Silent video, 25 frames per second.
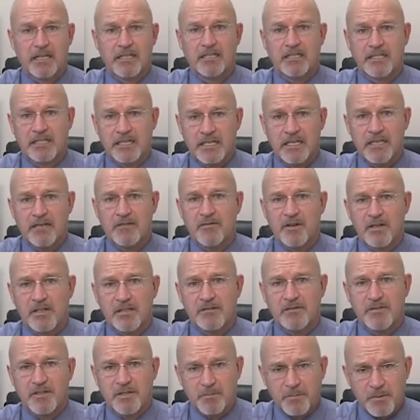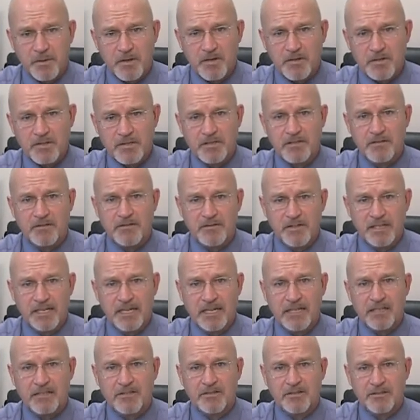to give all of their personal
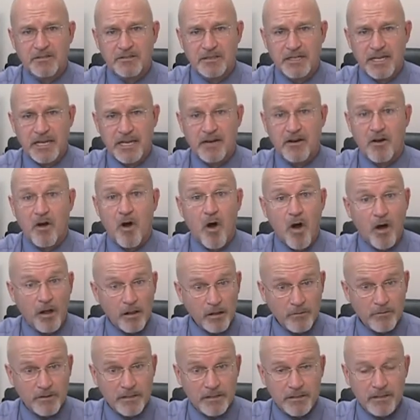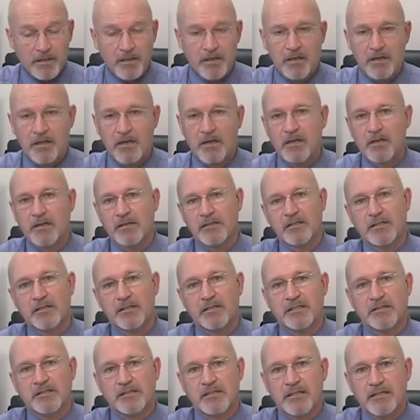financial data, all of it, to
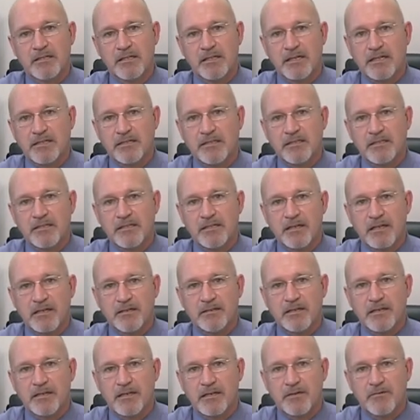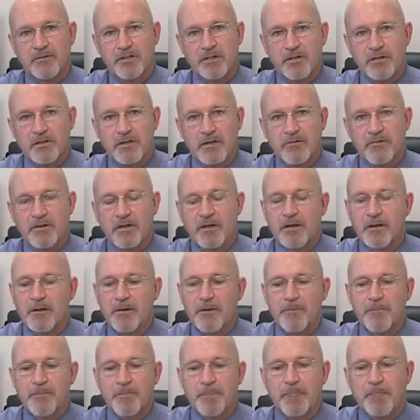this little entity that they never knew of
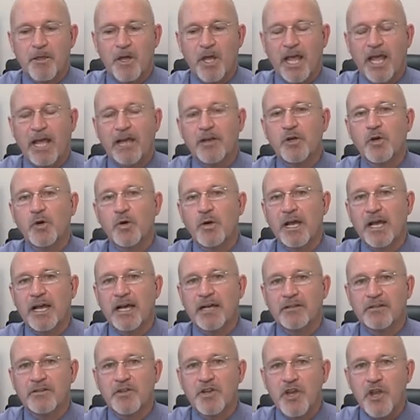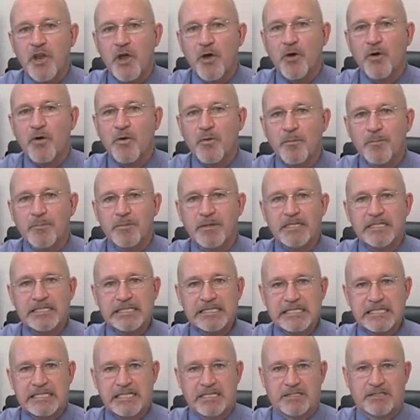and who had no
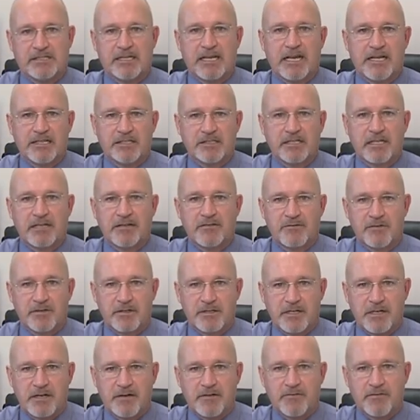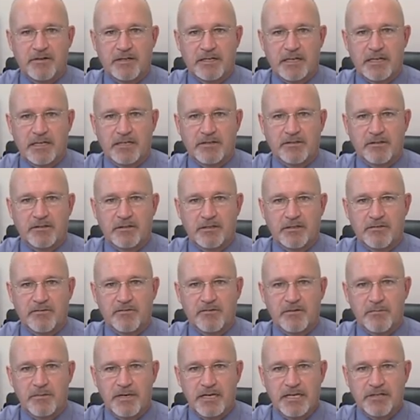business asking for their financial
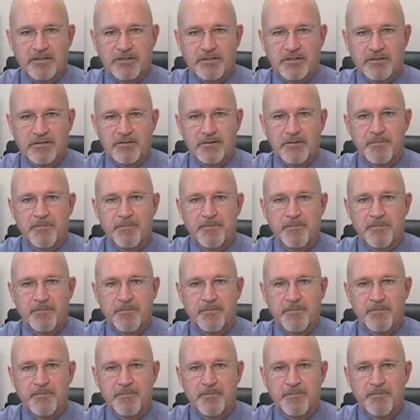information.